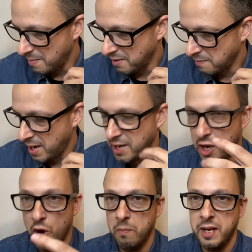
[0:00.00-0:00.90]
By
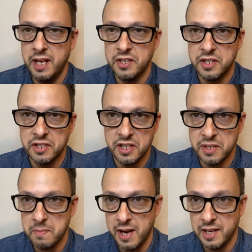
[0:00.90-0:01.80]
no means is
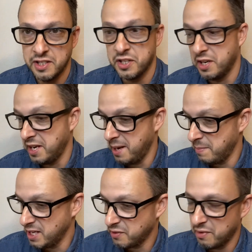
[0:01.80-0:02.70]
this my Sunday
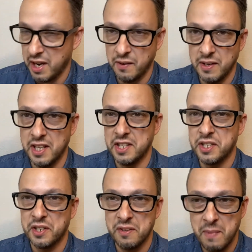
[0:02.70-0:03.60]
best fragrance or